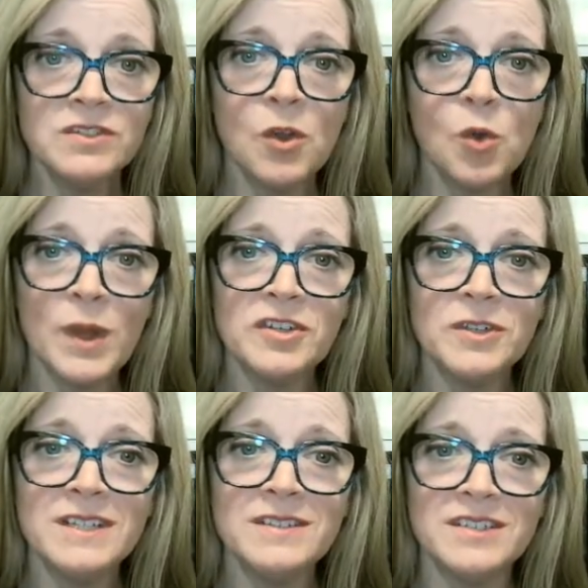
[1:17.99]
So what
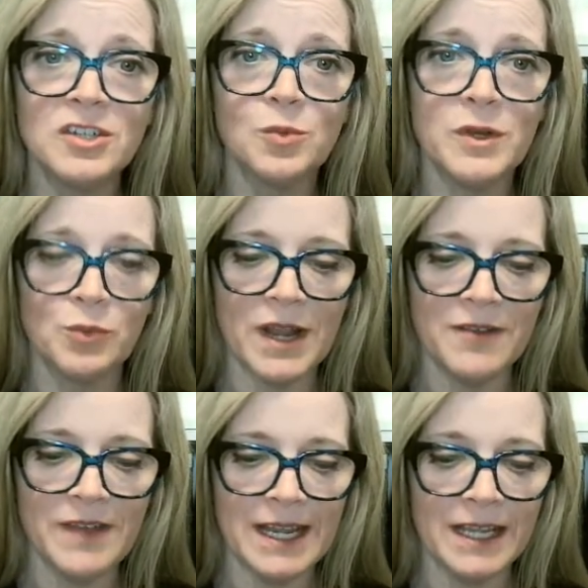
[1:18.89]
to consider when
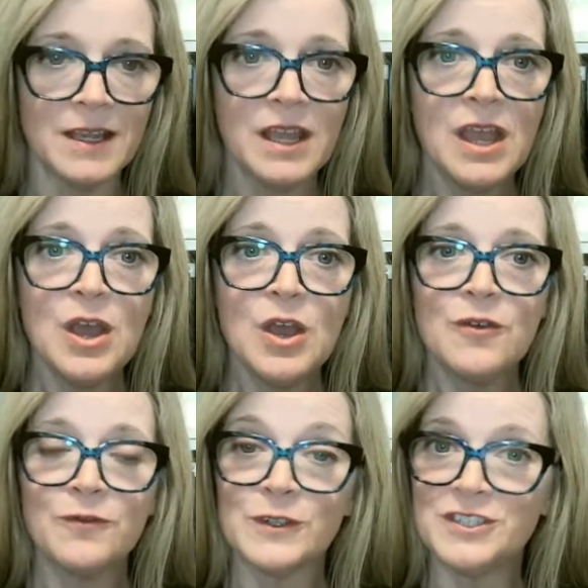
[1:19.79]
renovating?
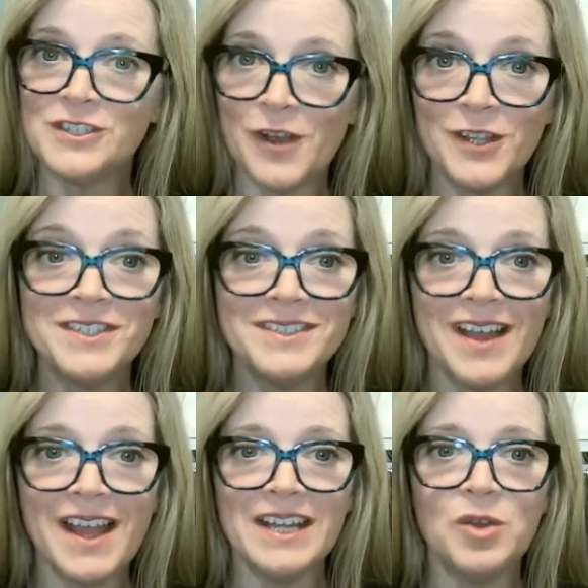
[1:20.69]
First of all,
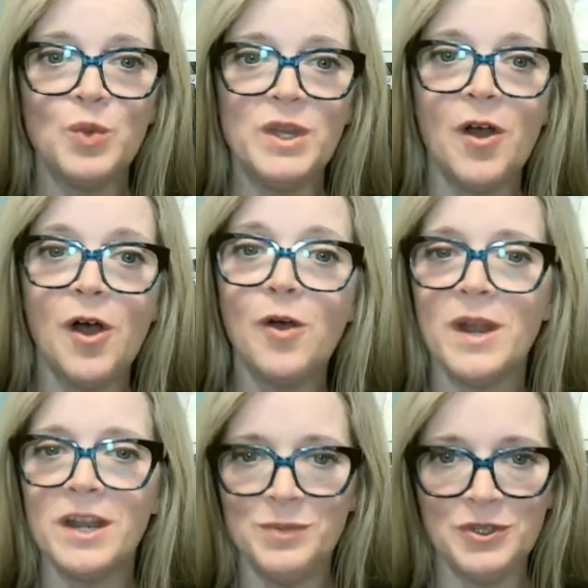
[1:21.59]
design. We all
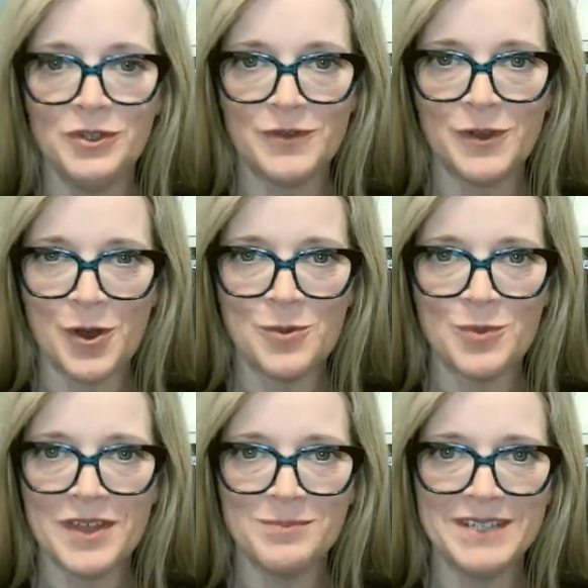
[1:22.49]
want a beautiful
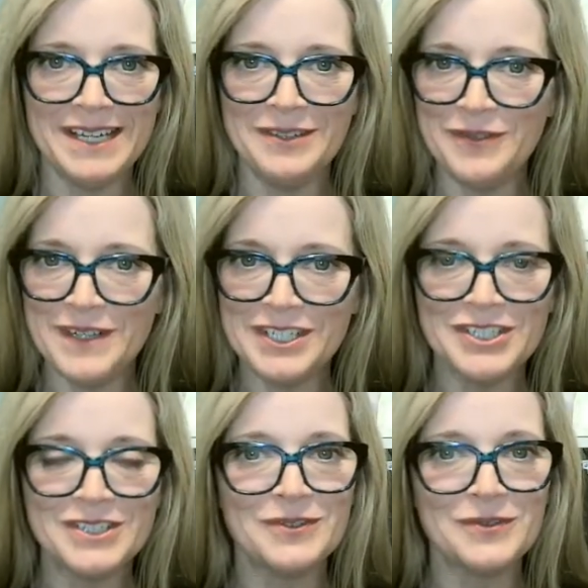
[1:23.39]
home with updated
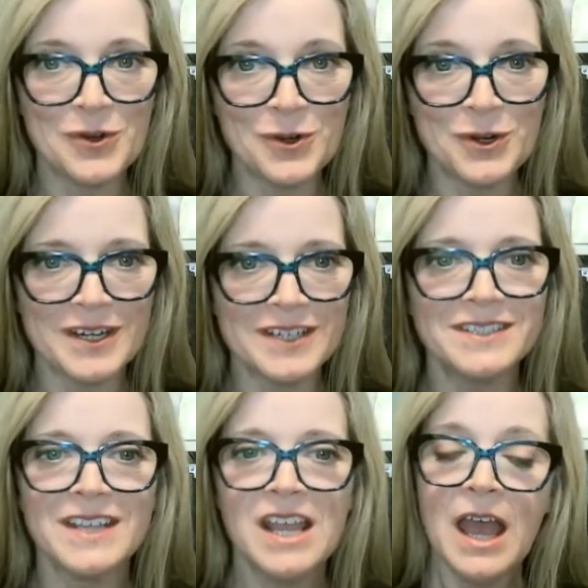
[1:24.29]
finishes, of
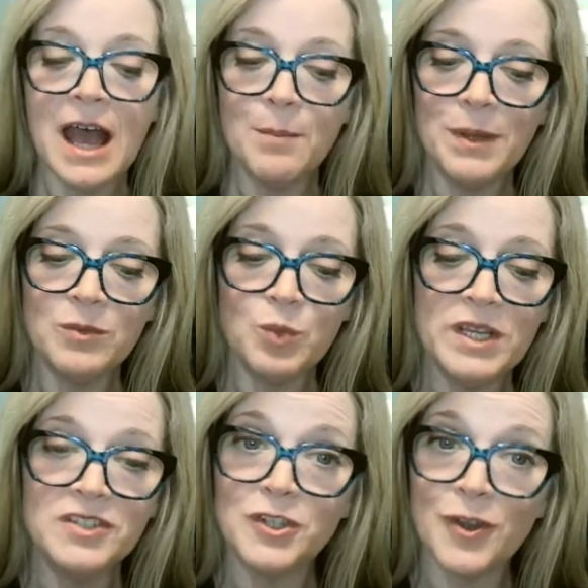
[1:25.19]
course, but
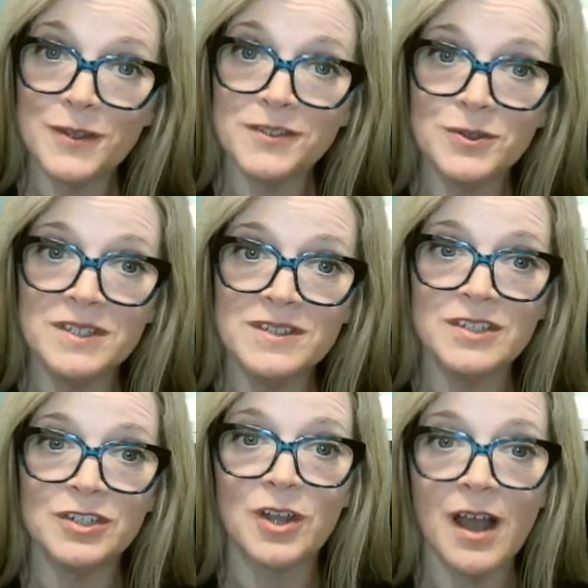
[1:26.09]
we should also
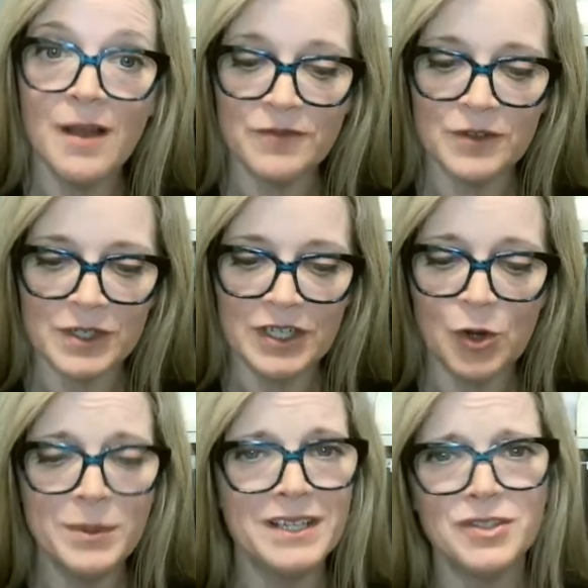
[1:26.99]
consider comfort,
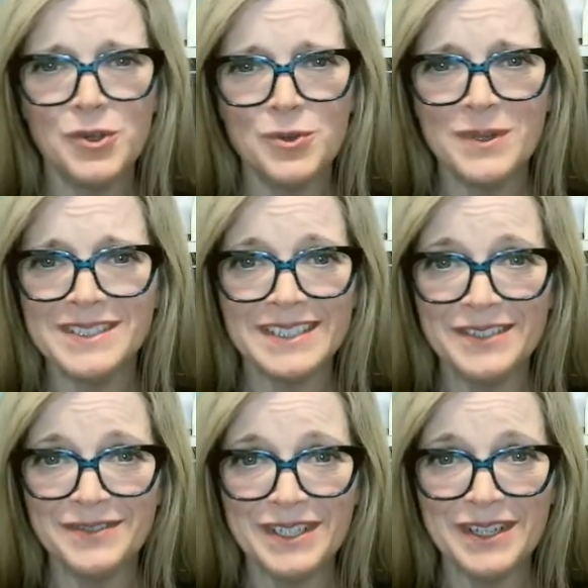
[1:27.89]
because who wants to
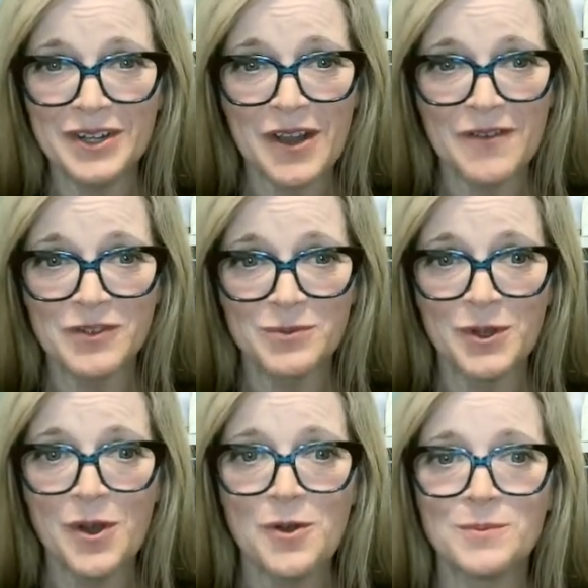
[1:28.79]
live in an
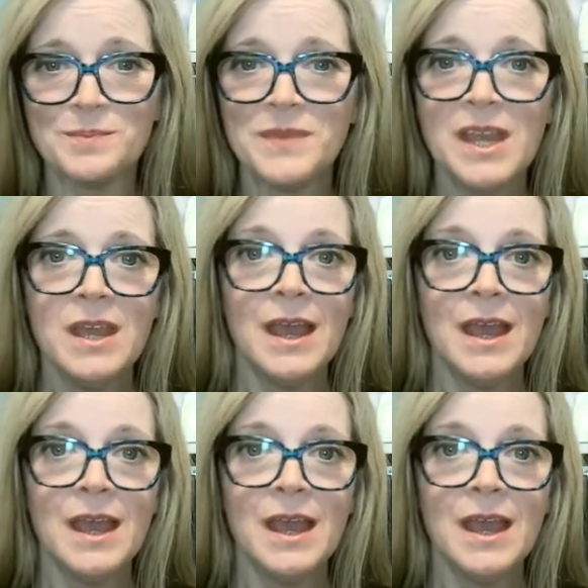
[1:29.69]
uncomfortable home?